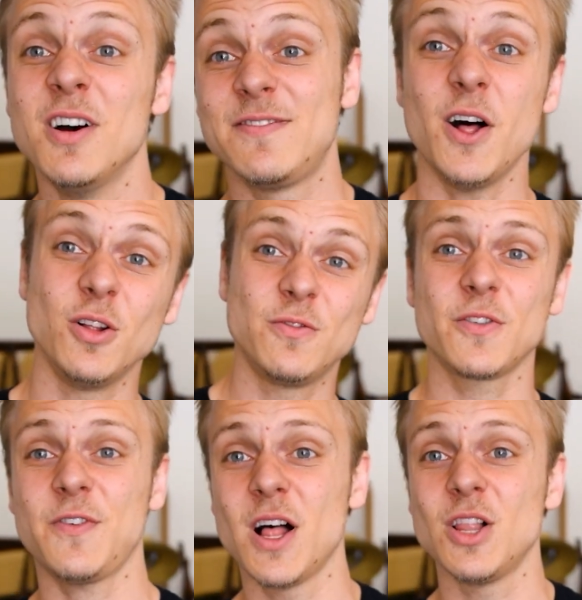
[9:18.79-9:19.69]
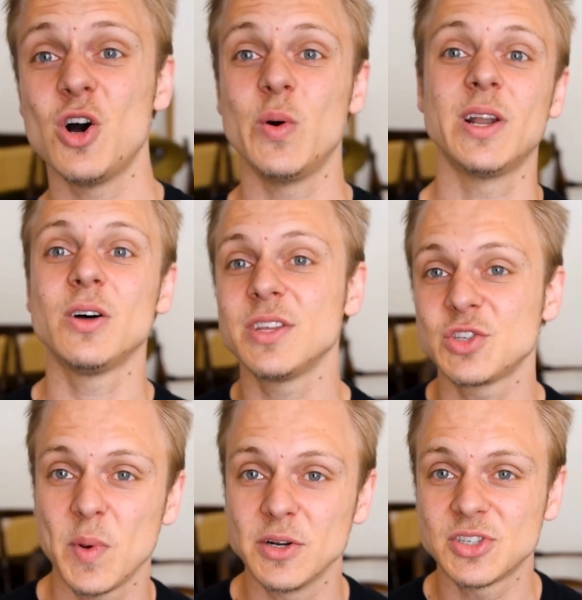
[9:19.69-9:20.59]
follow for follow and all
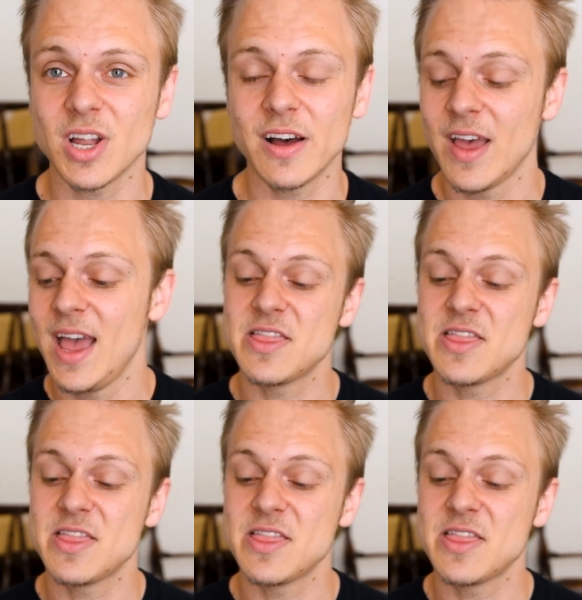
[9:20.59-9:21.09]
this weird stuff,